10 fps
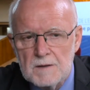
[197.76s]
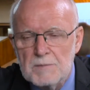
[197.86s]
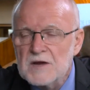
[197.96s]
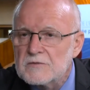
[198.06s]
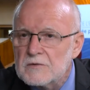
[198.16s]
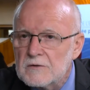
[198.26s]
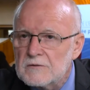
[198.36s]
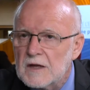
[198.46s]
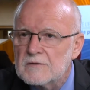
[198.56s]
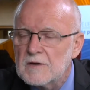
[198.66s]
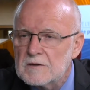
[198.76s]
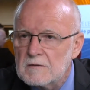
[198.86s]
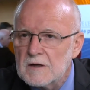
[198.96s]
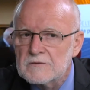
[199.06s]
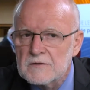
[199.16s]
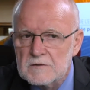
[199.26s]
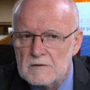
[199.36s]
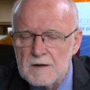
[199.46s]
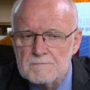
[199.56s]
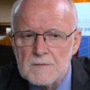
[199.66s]
pensions,
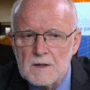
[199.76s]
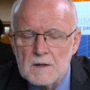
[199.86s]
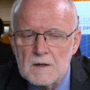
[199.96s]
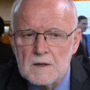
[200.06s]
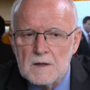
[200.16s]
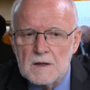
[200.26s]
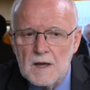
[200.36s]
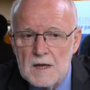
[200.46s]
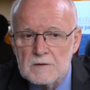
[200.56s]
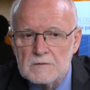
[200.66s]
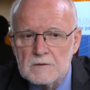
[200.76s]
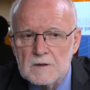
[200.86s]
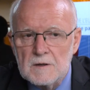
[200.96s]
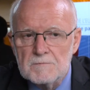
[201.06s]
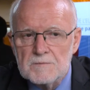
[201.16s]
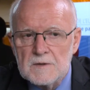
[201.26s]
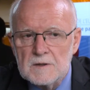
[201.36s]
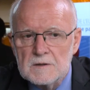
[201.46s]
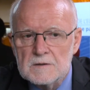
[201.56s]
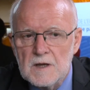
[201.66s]
etc., and
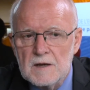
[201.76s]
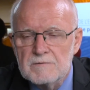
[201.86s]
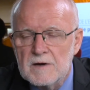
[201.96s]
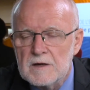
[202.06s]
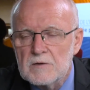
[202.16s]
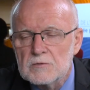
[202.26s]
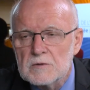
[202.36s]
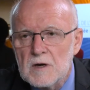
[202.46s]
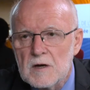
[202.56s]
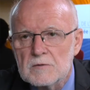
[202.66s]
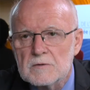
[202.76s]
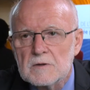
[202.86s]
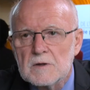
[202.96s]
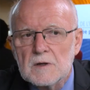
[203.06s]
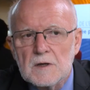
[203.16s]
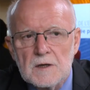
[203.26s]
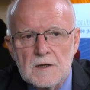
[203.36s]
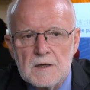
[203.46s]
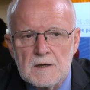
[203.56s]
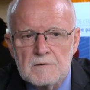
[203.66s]
it gave very good ground
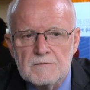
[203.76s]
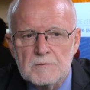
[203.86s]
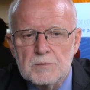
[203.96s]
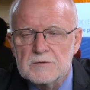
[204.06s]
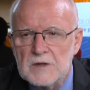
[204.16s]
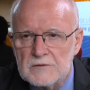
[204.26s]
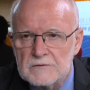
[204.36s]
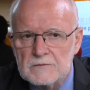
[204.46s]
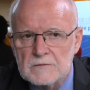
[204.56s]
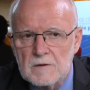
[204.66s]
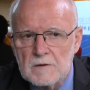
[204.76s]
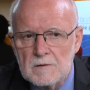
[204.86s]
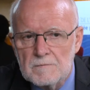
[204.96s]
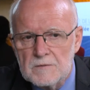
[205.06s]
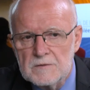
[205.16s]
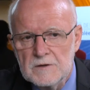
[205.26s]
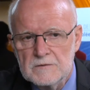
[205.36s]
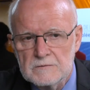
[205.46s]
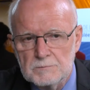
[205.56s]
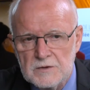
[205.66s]
for protests.
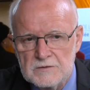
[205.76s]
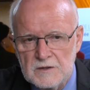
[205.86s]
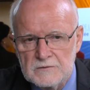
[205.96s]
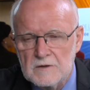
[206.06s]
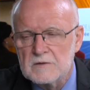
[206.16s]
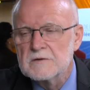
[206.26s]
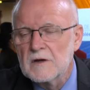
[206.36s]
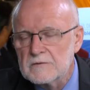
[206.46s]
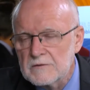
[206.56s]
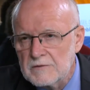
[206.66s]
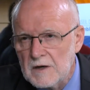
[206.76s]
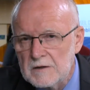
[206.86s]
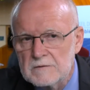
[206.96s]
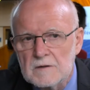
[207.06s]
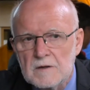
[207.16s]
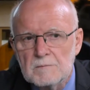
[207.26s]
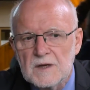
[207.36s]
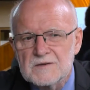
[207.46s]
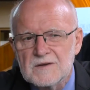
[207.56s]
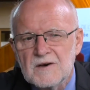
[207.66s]
These protests are justified,
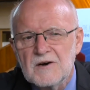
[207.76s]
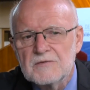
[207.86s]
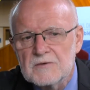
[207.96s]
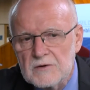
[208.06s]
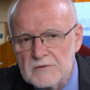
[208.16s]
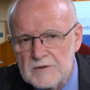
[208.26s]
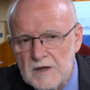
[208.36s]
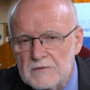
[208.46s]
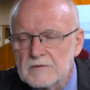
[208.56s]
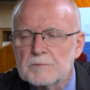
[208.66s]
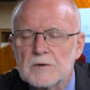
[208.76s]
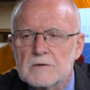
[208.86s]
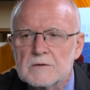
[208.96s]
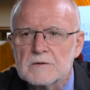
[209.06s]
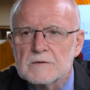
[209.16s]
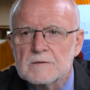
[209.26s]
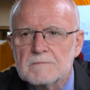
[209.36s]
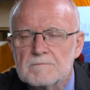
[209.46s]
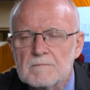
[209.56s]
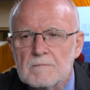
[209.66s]
but of course they are supported.
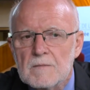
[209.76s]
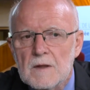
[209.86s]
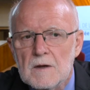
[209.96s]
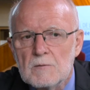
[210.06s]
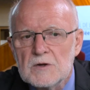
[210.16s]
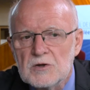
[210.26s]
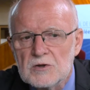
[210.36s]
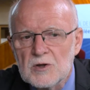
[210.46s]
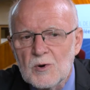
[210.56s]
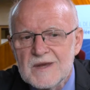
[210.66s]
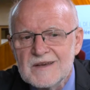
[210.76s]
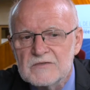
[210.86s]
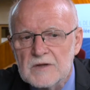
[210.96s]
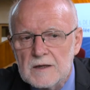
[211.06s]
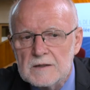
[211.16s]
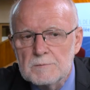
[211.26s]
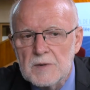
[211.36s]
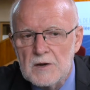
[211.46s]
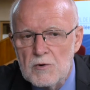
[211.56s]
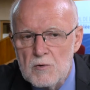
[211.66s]
We don't know exactly
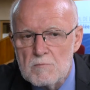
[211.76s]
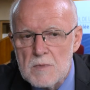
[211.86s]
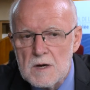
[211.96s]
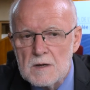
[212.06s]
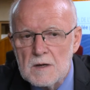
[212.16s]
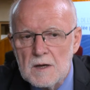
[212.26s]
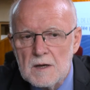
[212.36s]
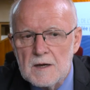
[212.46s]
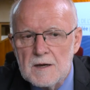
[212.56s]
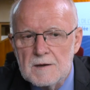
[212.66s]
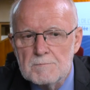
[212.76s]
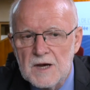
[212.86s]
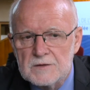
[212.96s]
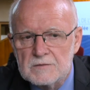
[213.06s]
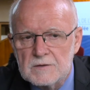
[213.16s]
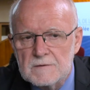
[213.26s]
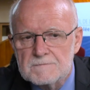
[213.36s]
by whom, but